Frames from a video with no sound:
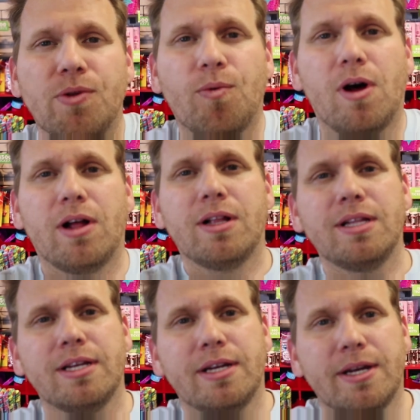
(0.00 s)
from the
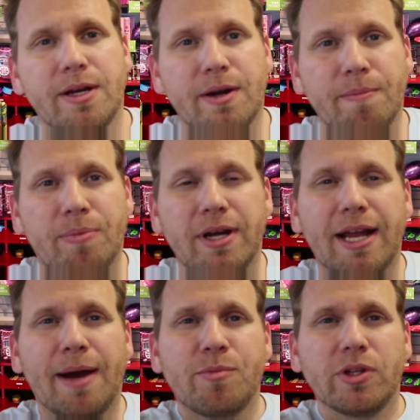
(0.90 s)
wall,
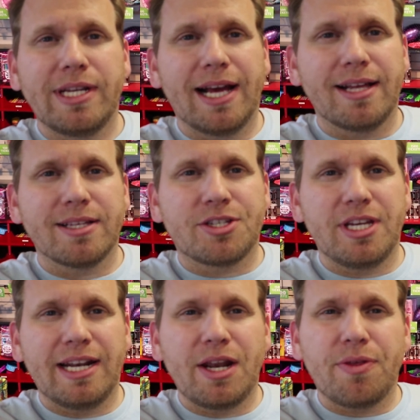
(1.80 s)
but I'm really not
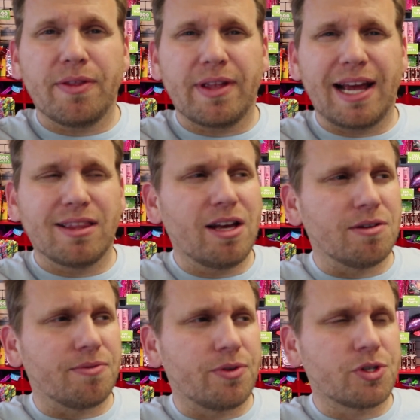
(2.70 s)
seeing anything that I
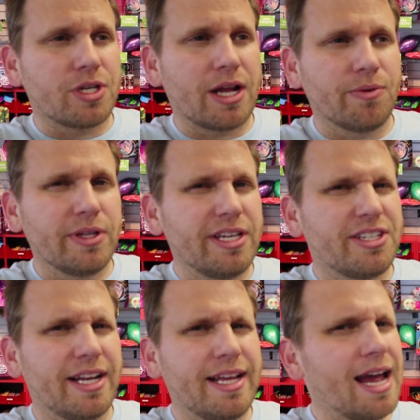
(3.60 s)
love. There's I don't really
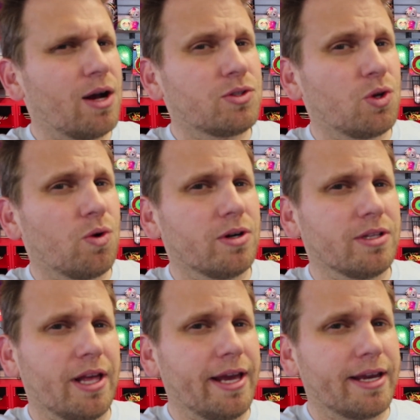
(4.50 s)
see any
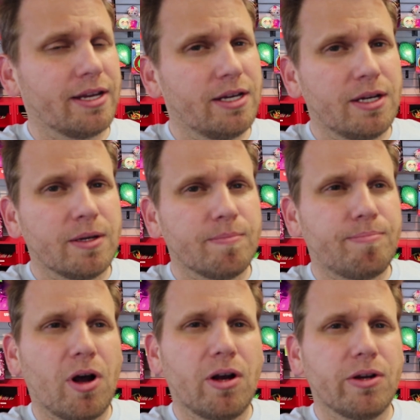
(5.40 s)
outdoor like
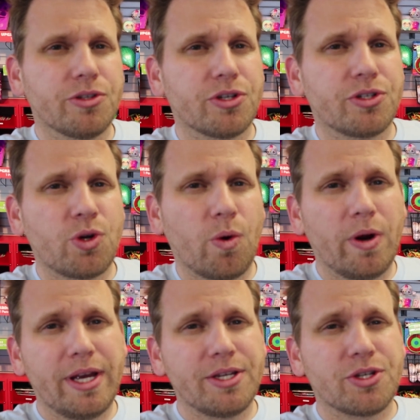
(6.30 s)
balls or
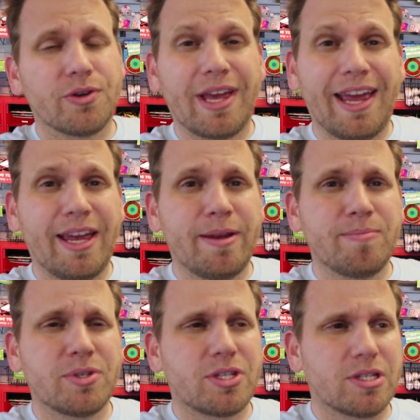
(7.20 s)
toys or
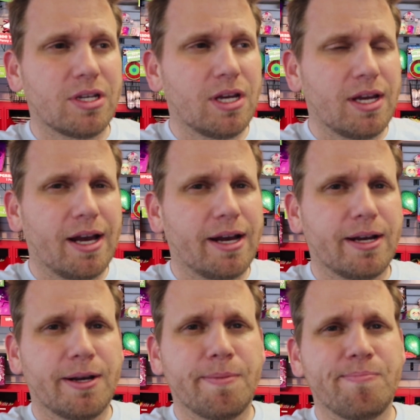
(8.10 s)
games.
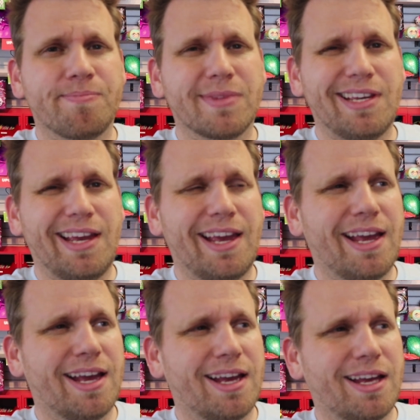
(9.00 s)
Um,
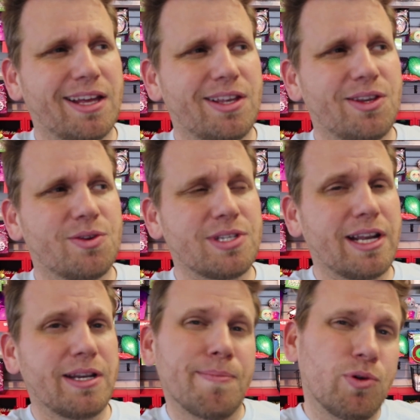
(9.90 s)
and there's
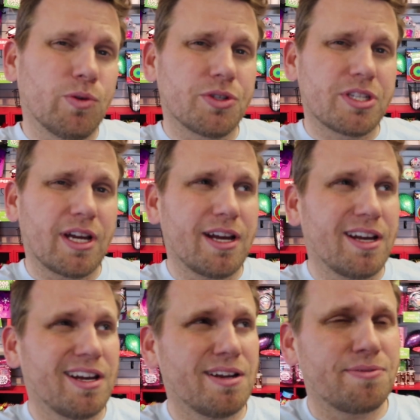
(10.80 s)
not any pool
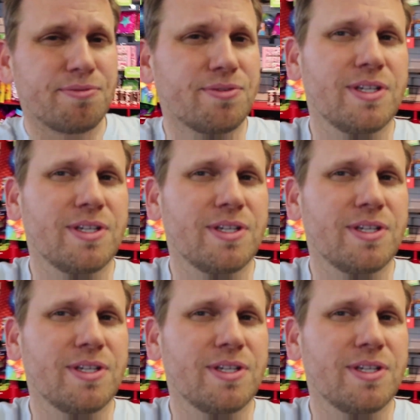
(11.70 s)
stuff.